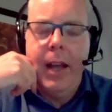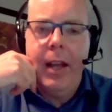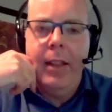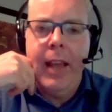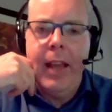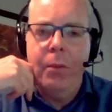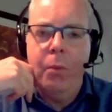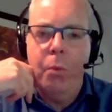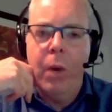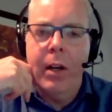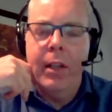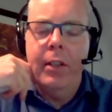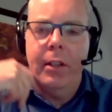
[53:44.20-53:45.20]
and that
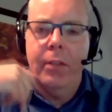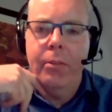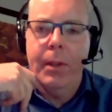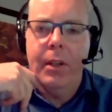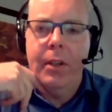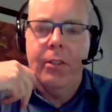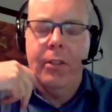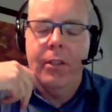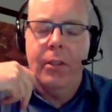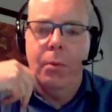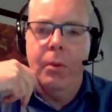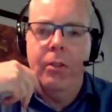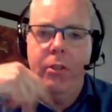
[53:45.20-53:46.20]
worried us because it
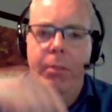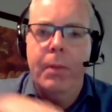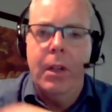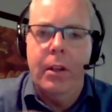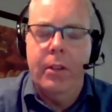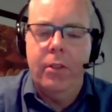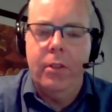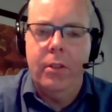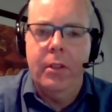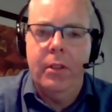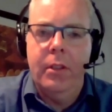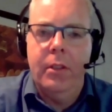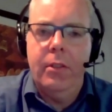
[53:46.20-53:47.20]
was similar
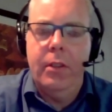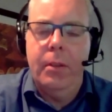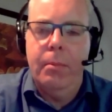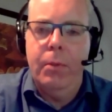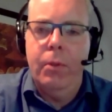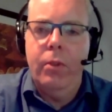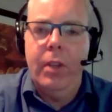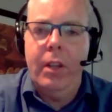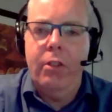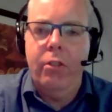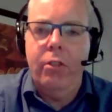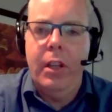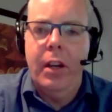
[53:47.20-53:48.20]
to to the
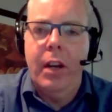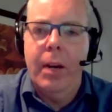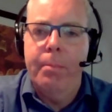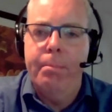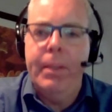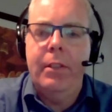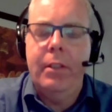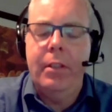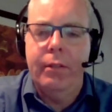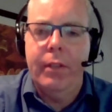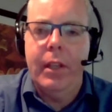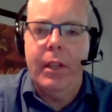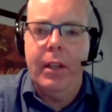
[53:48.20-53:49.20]
mutation in our beta
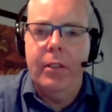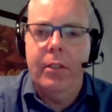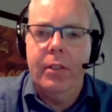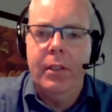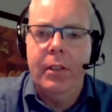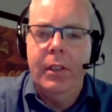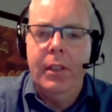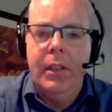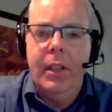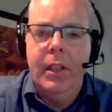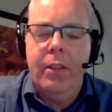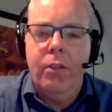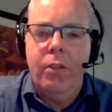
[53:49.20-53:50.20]
variant,
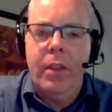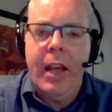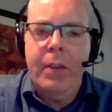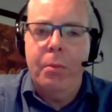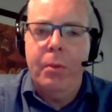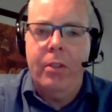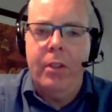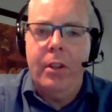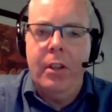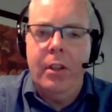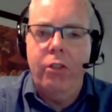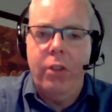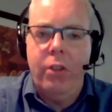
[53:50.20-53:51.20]
and so that was
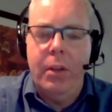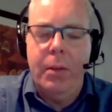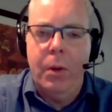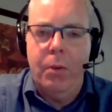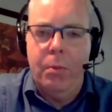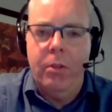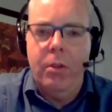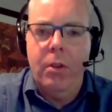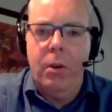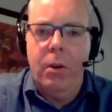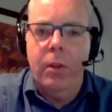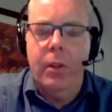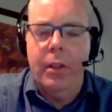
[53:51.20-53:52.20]
initially what was
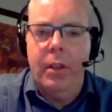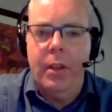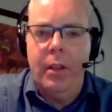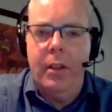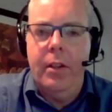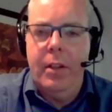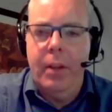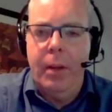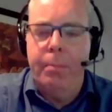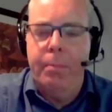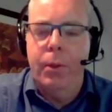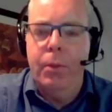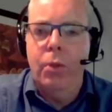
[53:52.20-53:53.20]
called the the
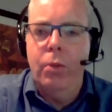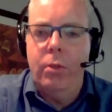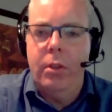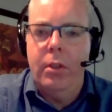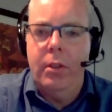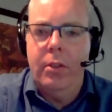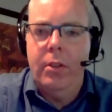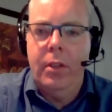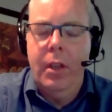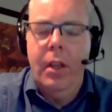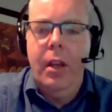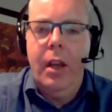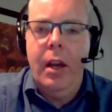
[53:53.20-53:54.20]
double mutant,
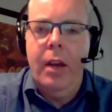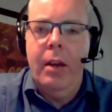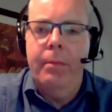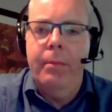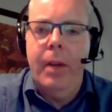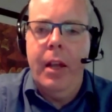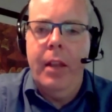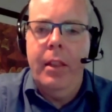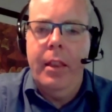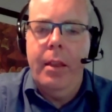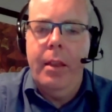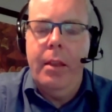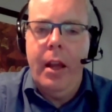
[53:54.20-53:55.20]
um,
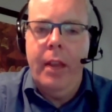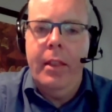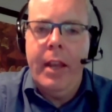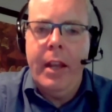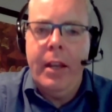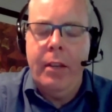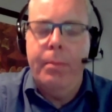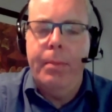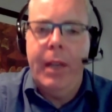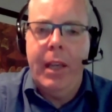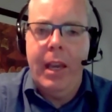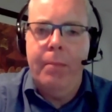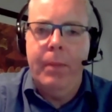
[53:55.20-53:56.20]
and and then it
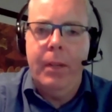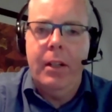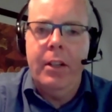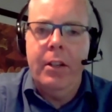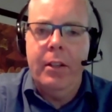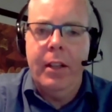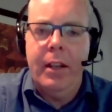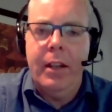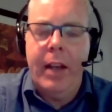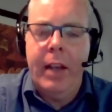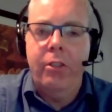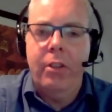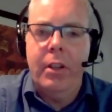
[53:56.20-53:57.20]
became clear that
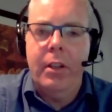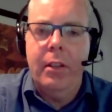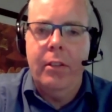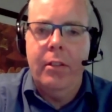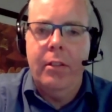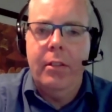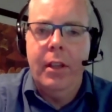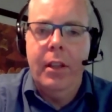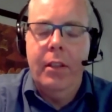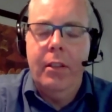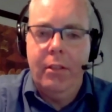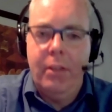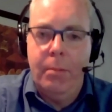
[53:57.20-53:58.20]
actually this
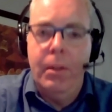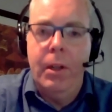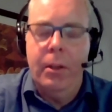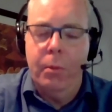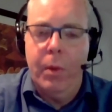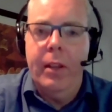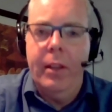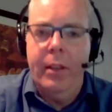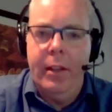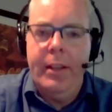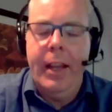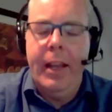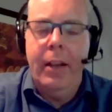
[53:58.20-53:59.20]
similar one, the
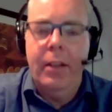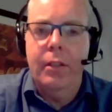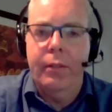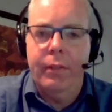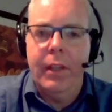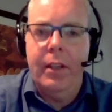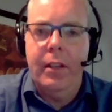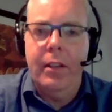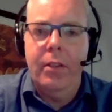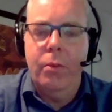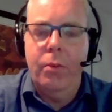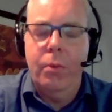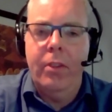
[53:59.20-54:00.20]
Delta
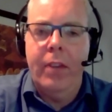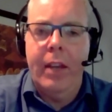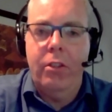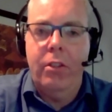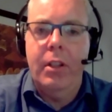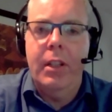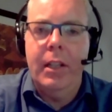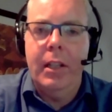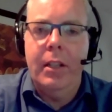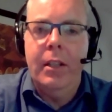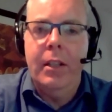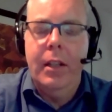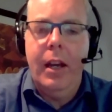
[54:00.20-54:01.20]
variant, was actually
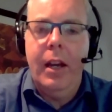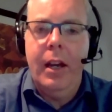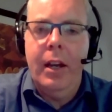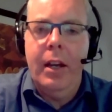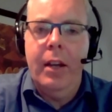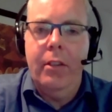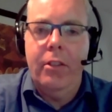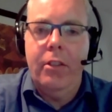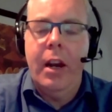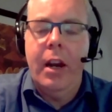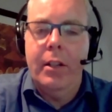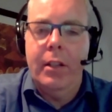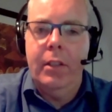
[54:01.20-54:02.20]
uh,
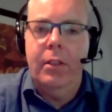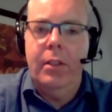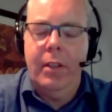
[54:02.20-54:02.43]
starting to